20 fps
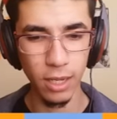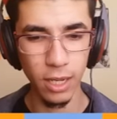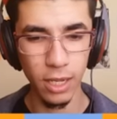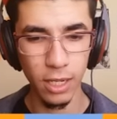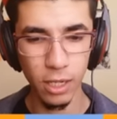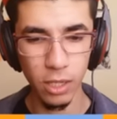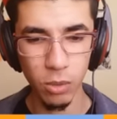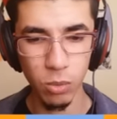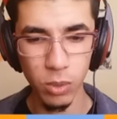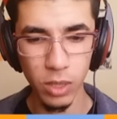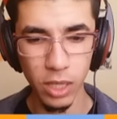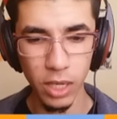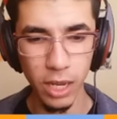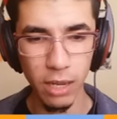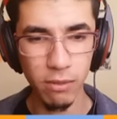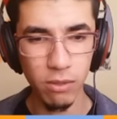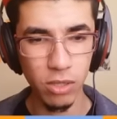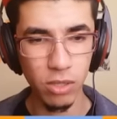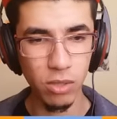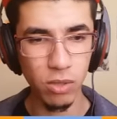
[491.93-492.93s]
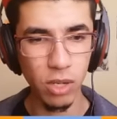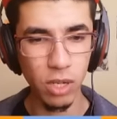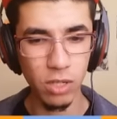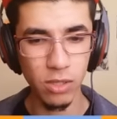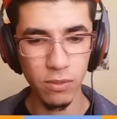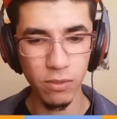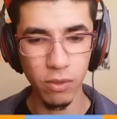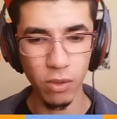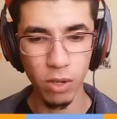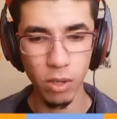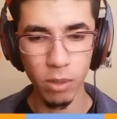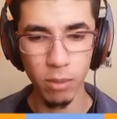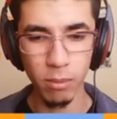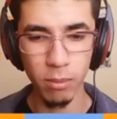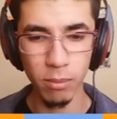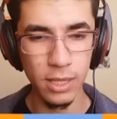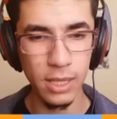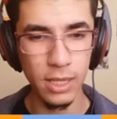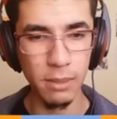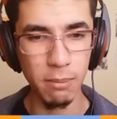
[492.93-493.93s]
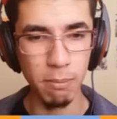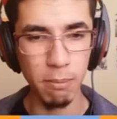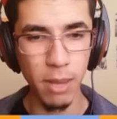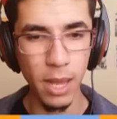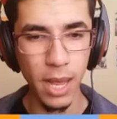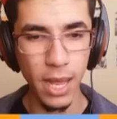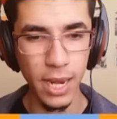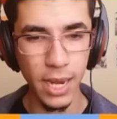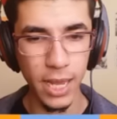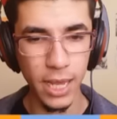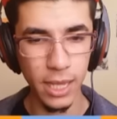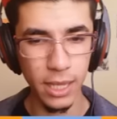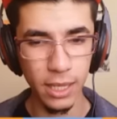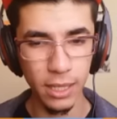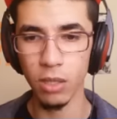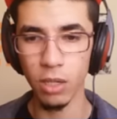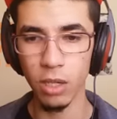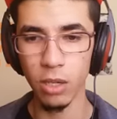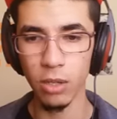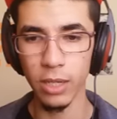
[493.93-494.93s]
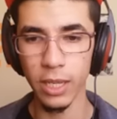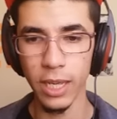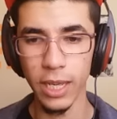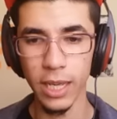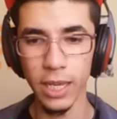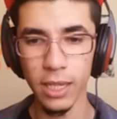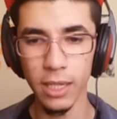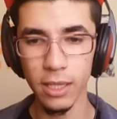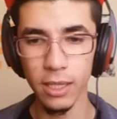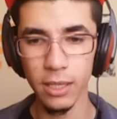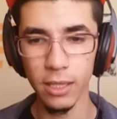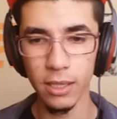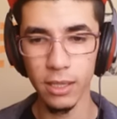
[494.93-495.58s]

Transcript: I need we have to transform synthetic. Okay.